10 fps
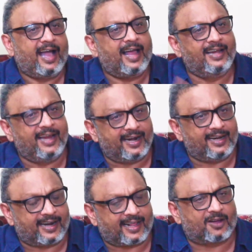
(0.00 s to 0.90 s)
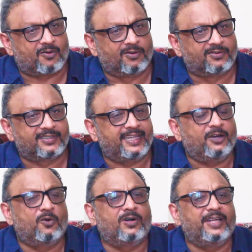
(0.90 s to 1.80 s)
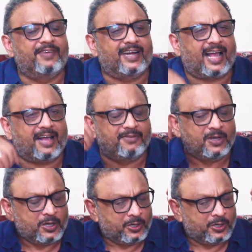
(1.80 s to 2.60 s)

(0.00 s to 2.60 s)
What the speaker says: And Ladakh also. They don't even have